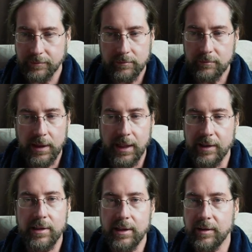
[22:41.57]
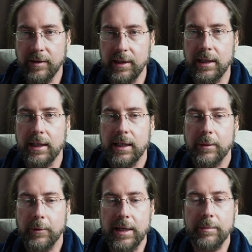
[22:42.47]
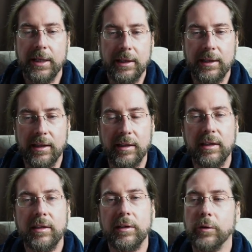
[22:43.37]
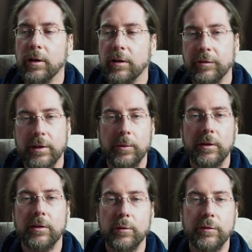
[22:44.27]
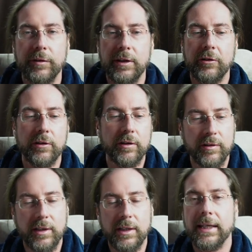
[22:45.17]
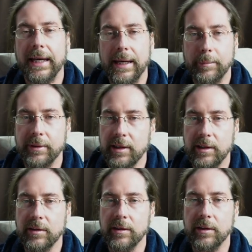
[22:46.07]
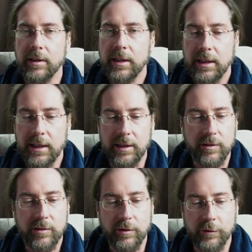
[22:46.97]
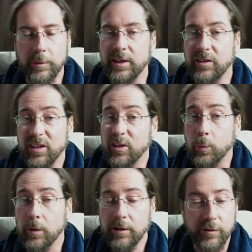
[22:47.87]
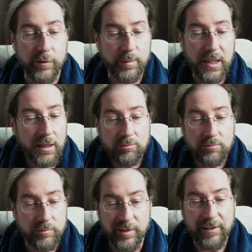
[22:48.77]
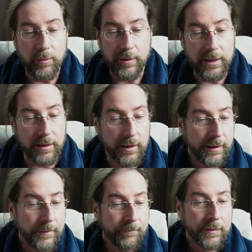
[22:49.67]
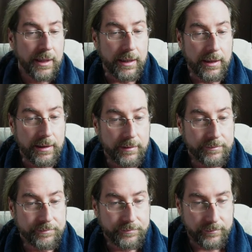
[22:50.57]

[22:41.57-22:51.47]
That's not the thing. What I mean that it didn't evolve. There were new features in the app and in the in the software. It's, it works for me very well. Um,